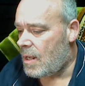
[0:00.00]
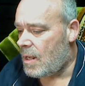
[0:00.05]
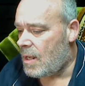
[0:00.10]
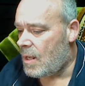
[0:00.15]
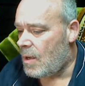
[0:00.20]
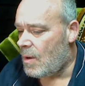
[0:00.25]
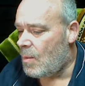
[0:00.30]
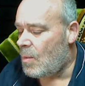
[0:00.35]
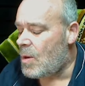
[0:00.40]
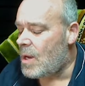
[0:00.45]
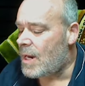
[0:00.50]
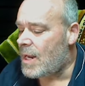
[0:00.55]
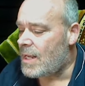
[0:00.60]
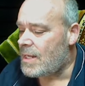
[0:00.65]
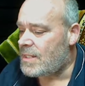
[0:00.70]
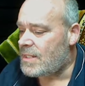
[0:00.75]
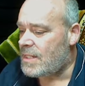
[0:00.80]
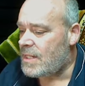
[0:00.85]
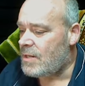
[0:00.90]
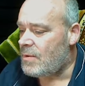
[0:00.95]
what I
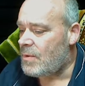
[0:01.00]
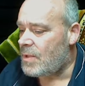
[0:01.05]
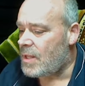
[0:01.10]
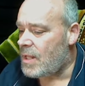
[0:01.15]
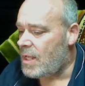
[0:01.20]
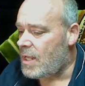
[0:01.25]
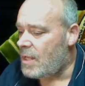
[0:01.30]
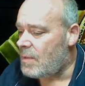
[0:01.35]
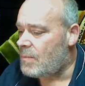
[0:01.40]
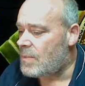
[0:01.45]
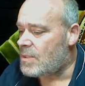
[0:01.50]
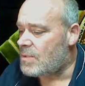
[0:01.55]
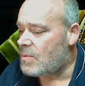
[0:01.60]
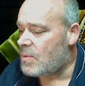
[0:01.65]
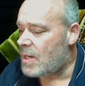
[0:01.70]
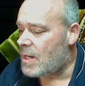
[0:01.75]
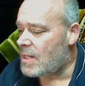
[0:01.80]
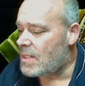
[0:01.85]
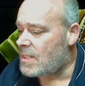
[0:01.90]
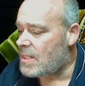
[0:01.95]
see with him is what
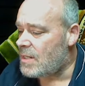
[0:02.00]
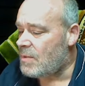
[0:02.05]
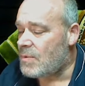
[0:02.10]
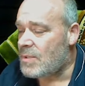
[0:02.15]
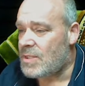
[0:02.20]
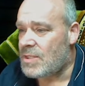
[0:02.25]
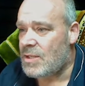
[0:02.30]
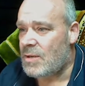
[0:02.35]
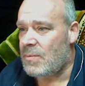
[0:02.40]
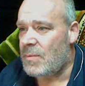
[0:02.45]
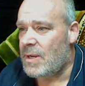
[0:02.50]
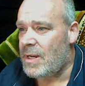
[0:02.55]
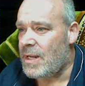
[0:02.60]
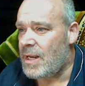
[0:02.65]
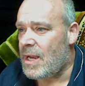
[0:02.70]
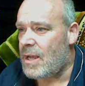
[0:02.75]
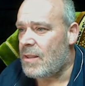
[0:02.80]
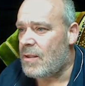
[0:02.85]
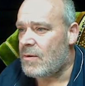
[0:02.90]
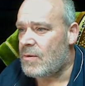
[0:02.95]
I see with so many
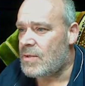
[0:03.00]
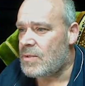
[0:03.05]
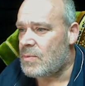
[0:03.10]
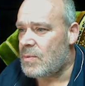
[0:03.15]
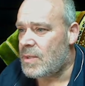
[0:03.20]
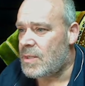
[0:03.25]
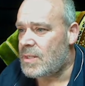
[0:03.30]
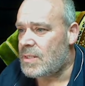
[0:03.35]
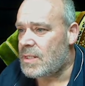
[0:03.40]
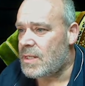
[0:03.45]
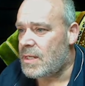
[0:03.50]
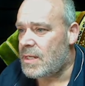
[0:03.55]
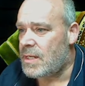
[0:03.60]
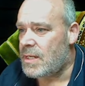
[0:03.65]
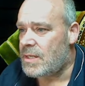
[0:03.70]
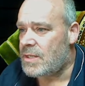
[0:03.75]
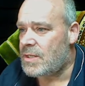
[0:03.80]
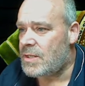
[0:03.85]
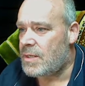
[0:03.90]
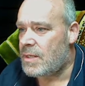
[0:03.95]
others with this
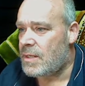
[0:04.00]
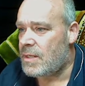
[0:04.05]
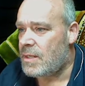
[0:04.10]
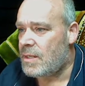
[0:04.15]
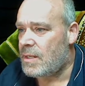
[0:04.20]
condition